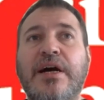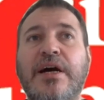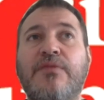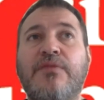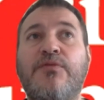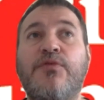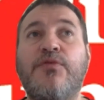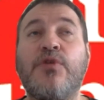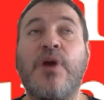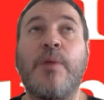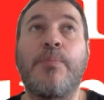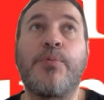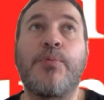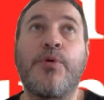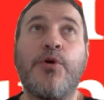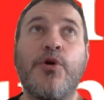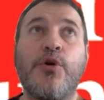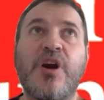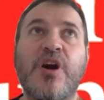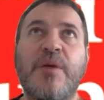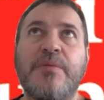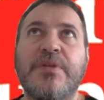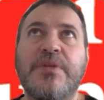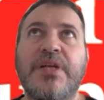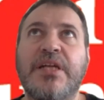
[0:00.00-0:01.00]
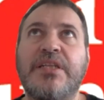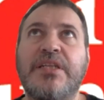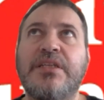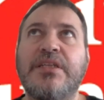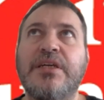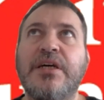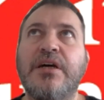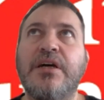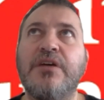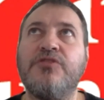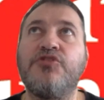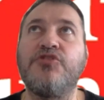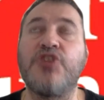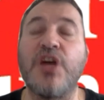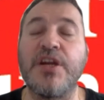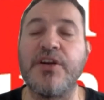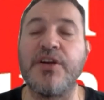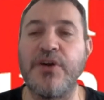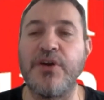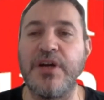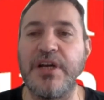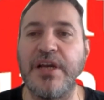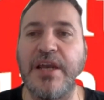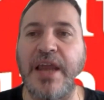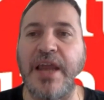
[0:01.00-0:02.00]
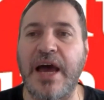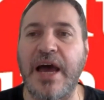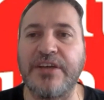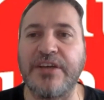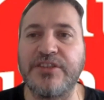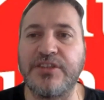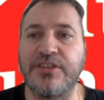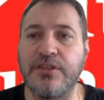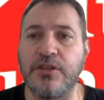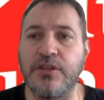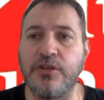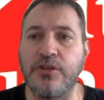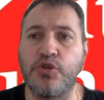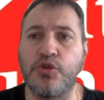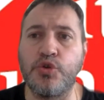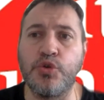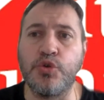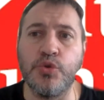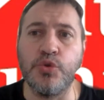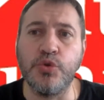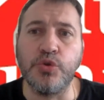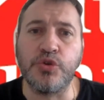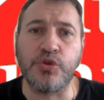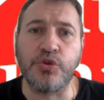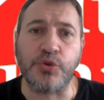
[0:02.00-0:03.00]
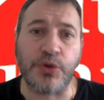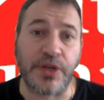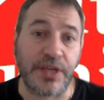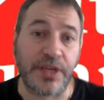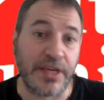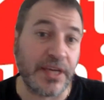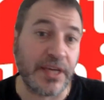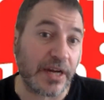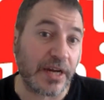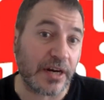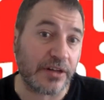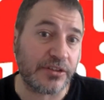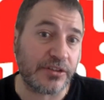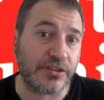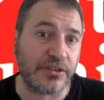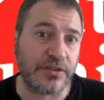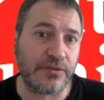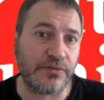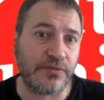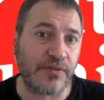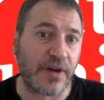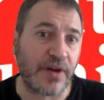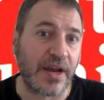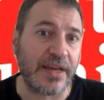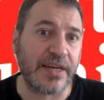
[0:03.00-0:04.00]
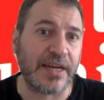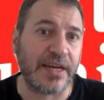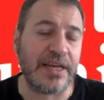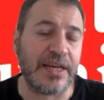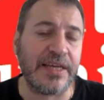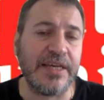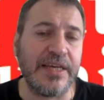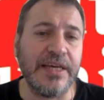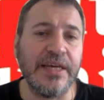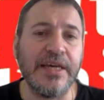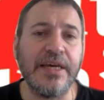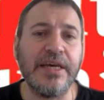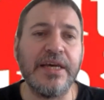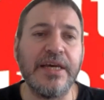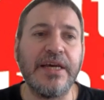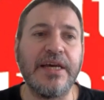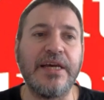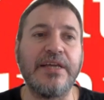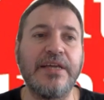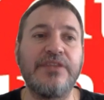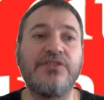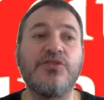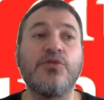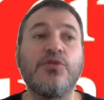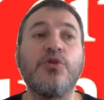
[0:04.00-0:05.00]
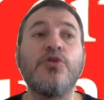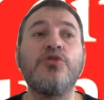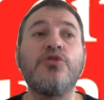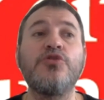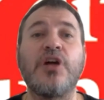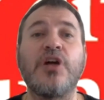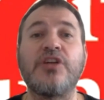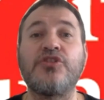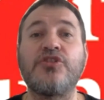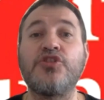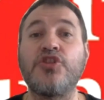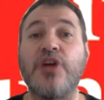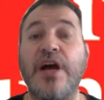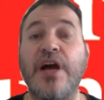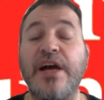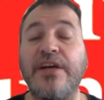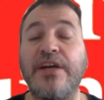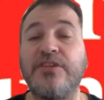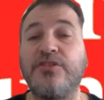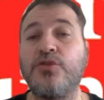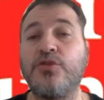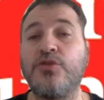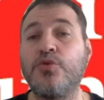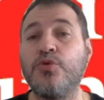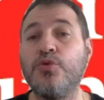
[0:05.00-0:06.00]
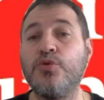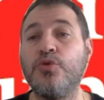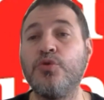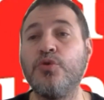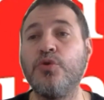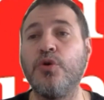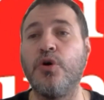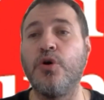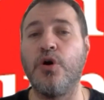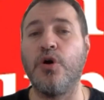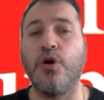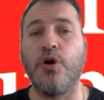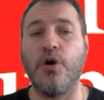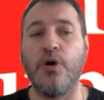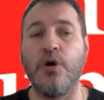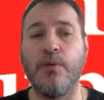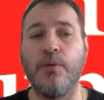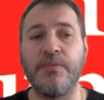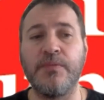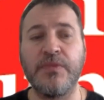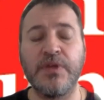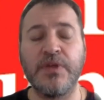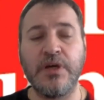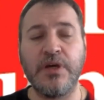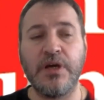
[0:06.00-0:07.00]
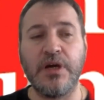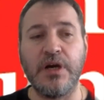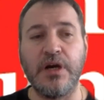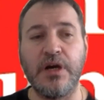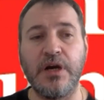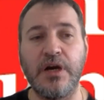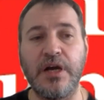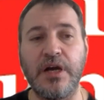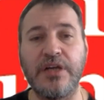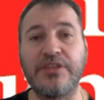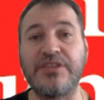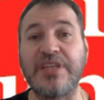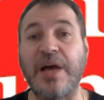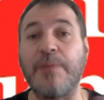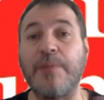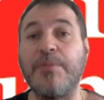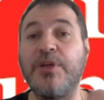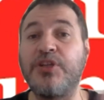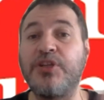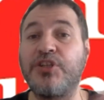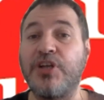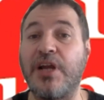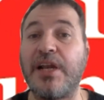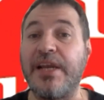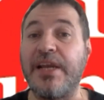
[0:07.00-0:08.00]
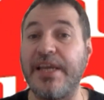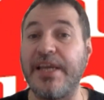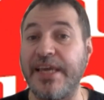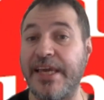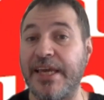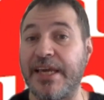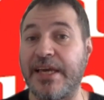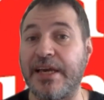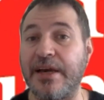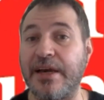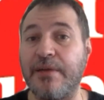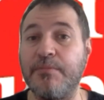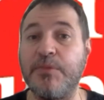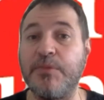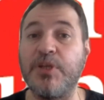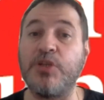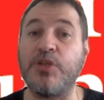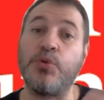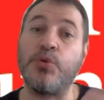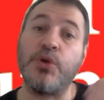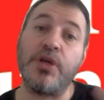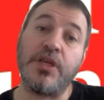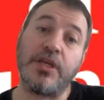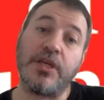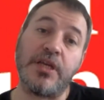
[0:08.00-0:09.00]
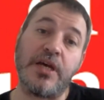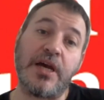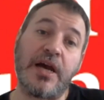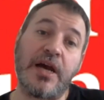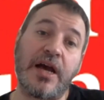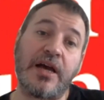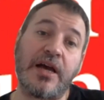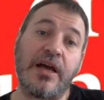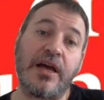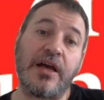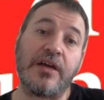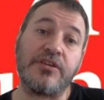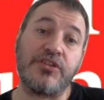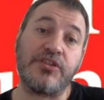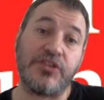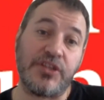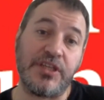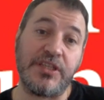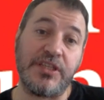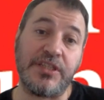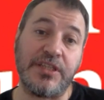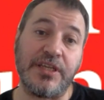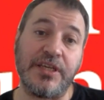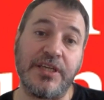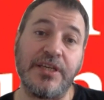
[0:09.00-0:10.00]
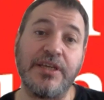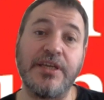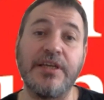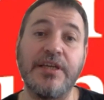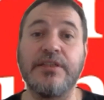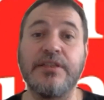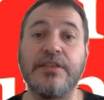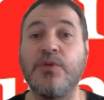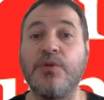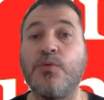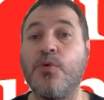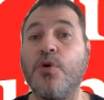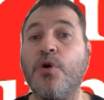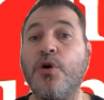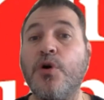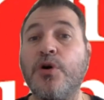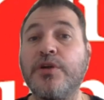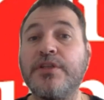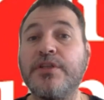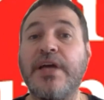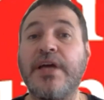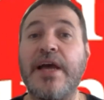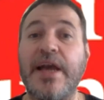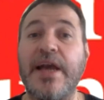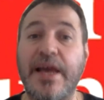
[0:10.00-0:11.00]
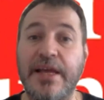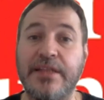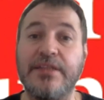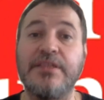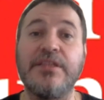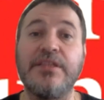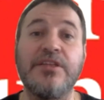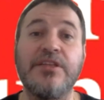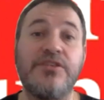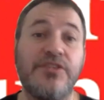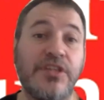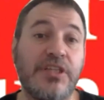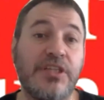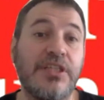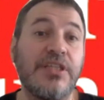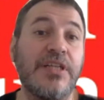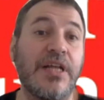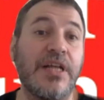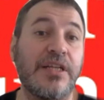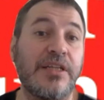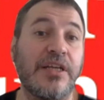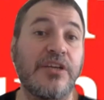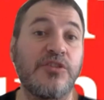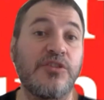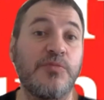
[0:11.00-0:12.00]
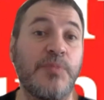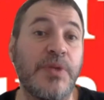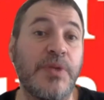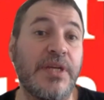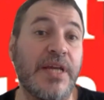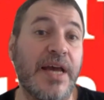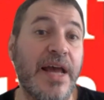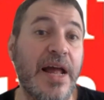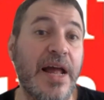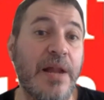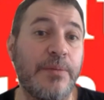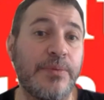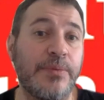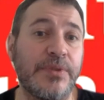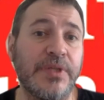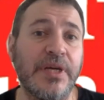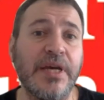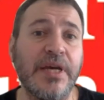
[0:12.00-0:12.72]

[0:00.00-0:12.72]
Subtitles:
for a program that generally lasts 2-3 years, finally, it's also a chance to establish a link between a city in the world and the city that has been helped.